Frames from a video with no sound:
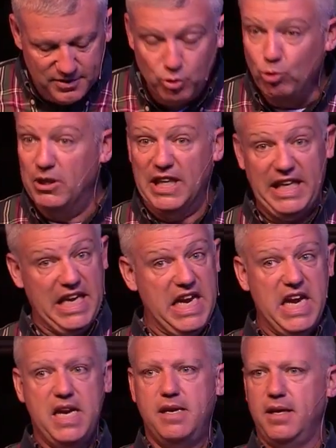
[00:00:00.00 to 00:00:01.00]

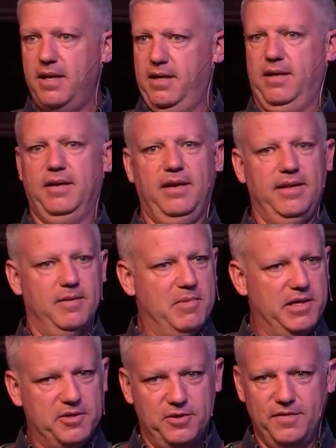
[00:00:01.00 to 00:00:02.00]
lead in the
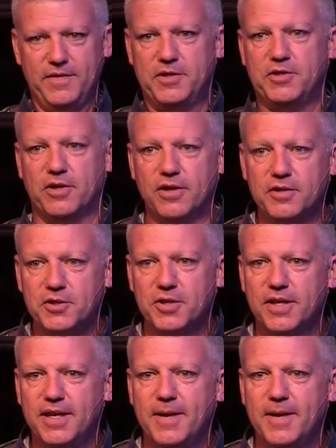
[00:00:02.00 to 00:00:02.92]
ministry of the church.